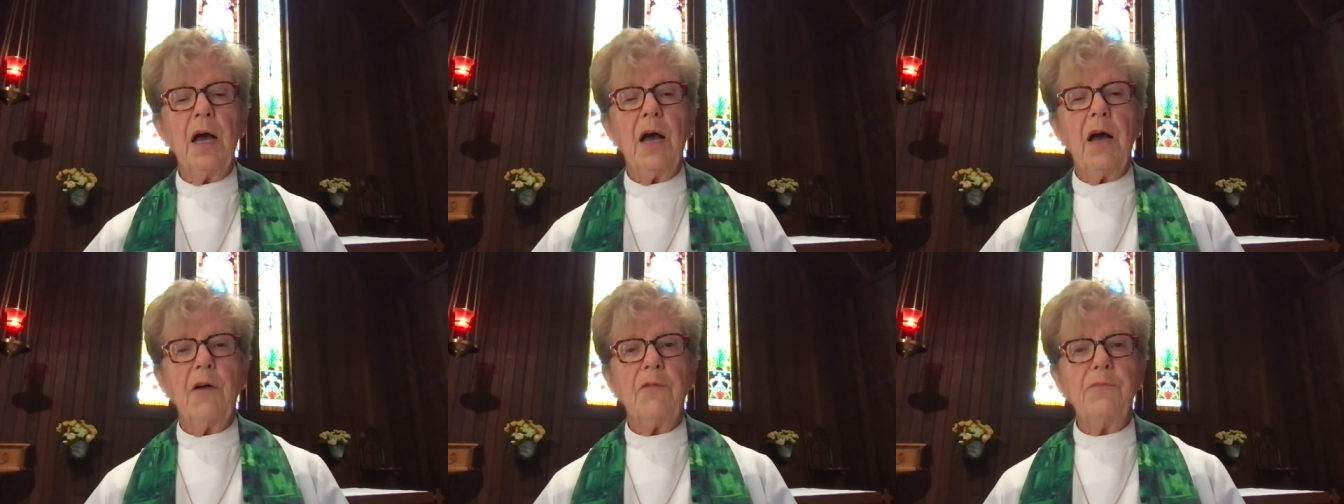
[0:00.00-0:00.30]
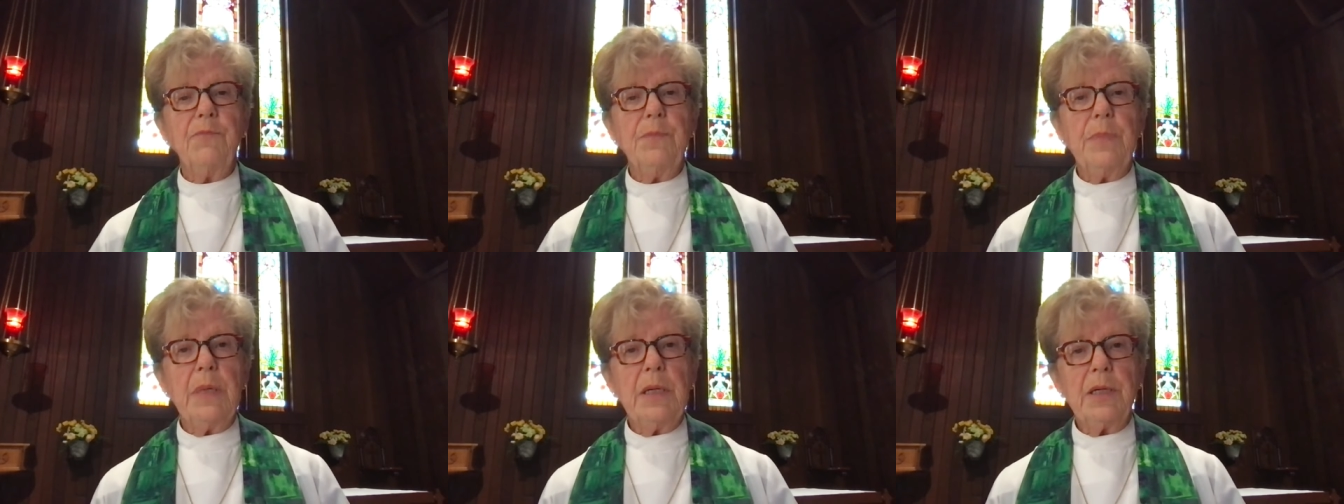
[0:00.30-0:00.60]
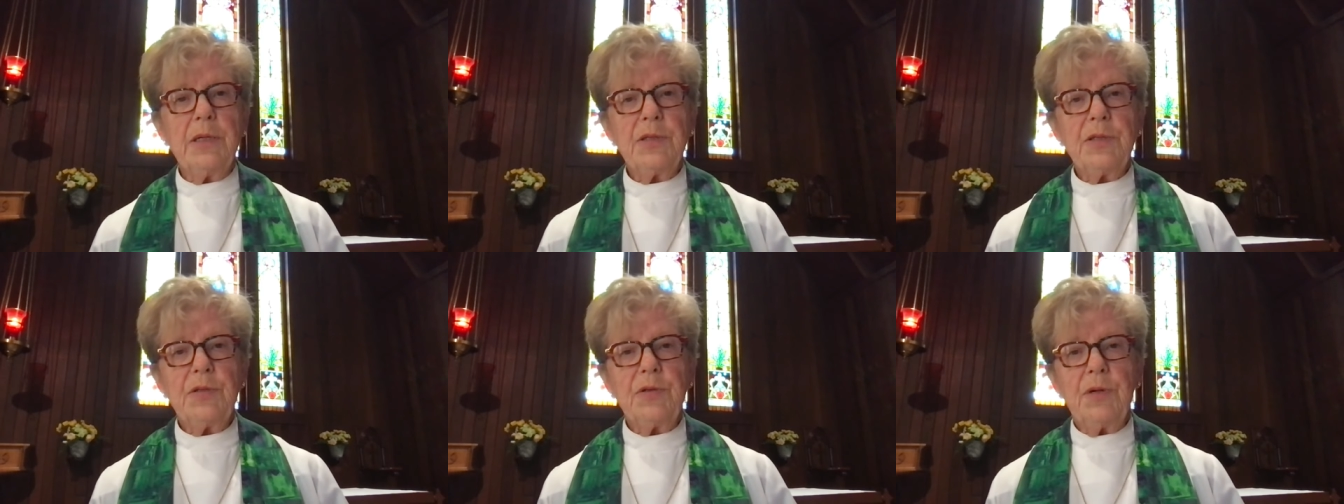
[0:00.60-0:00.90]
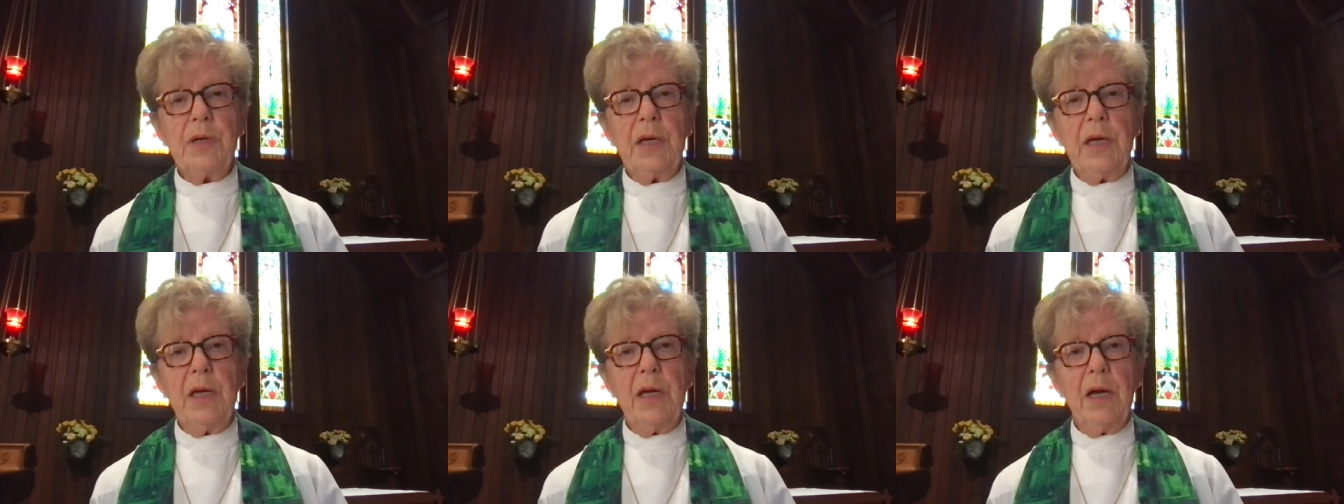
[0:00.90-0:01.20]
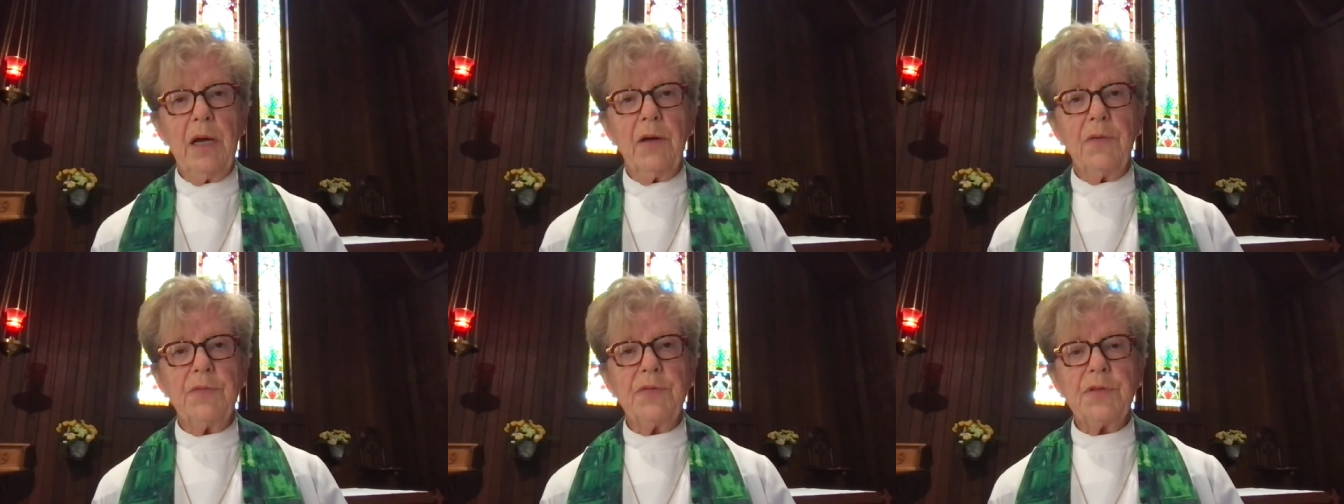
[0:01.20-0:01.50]
of ministry
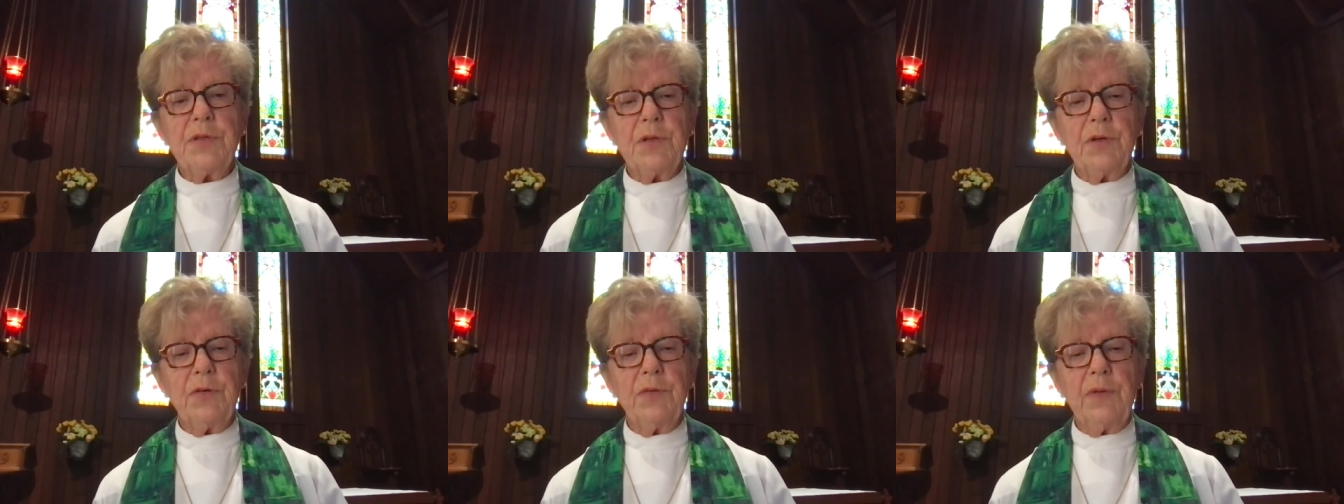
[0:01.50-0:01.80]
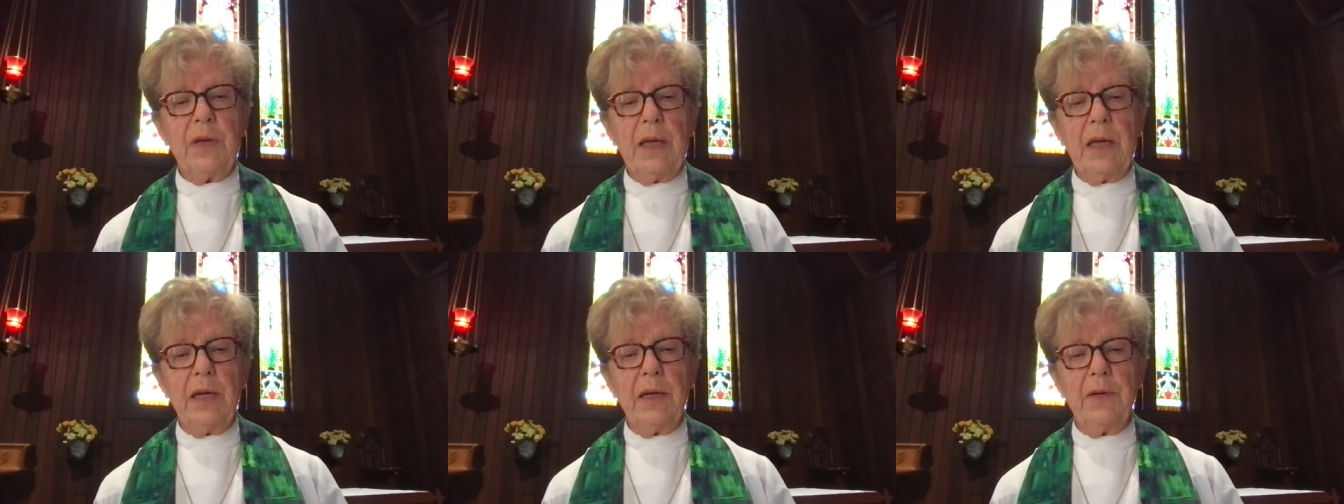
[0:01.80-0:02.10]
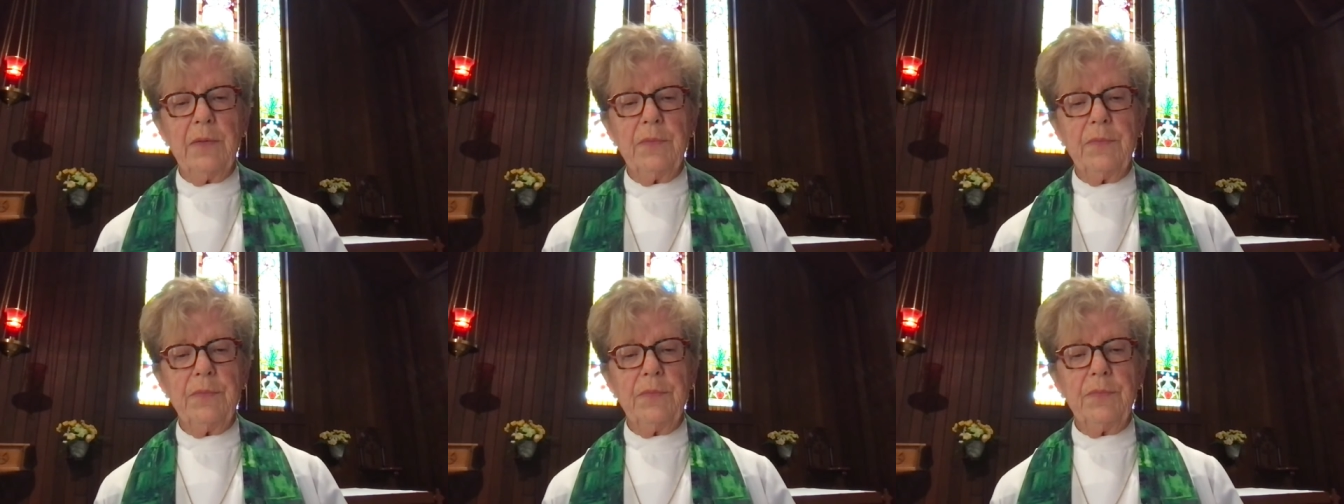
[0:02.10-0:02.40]
of serving.